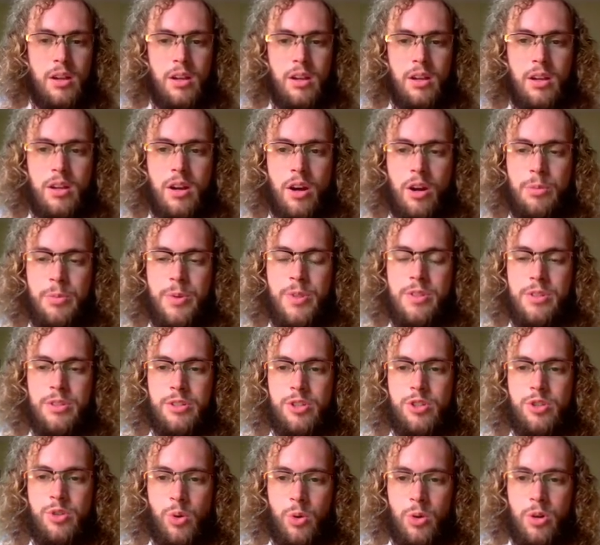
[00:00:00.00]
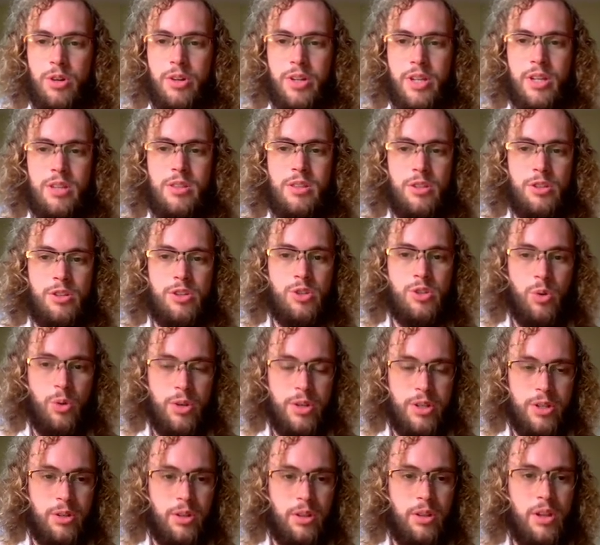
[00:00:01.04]
Carbon that's stored in the
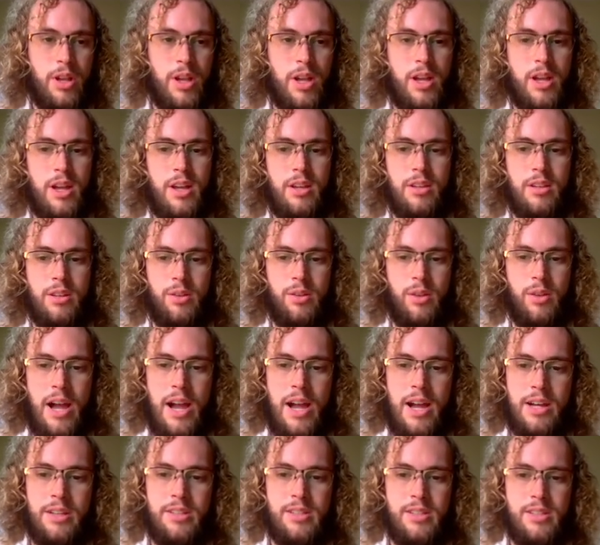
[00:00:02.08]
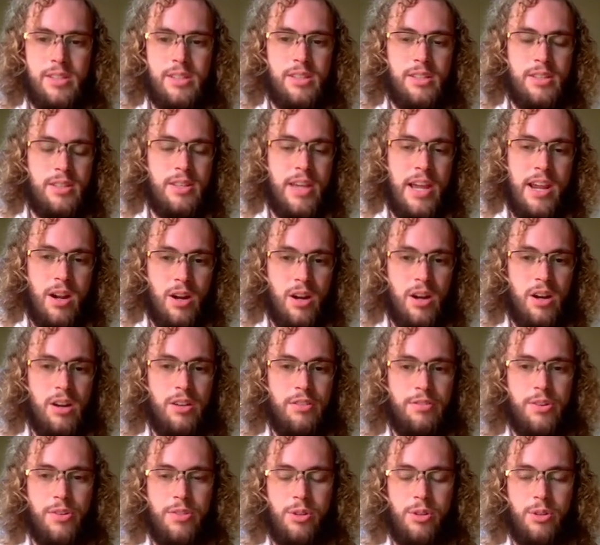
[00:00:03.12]
soil lasts there
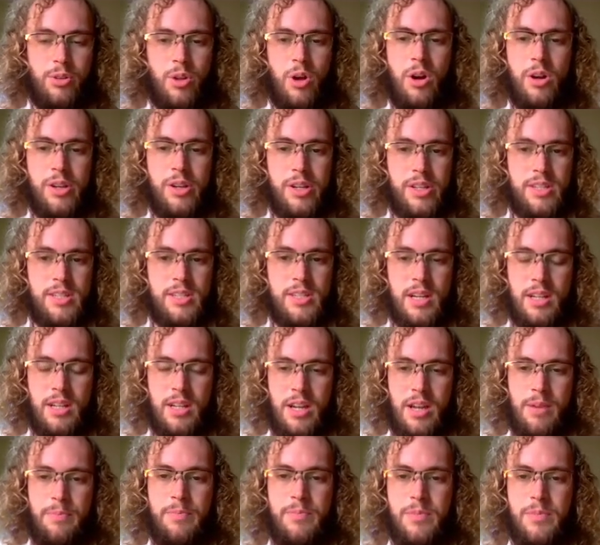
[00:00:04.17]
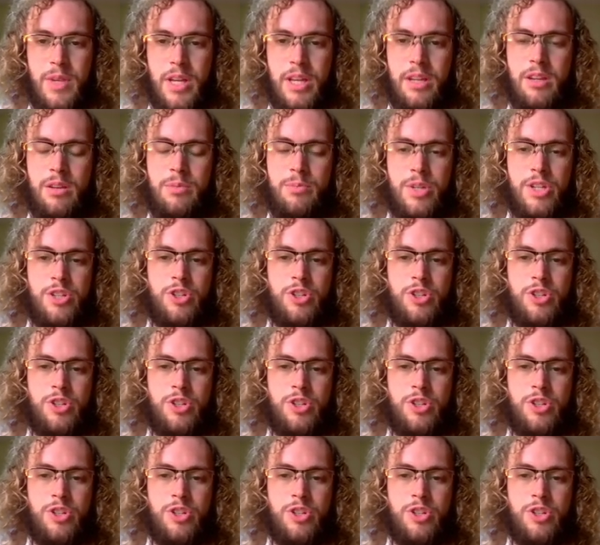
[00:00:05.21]
for the longest time. It can be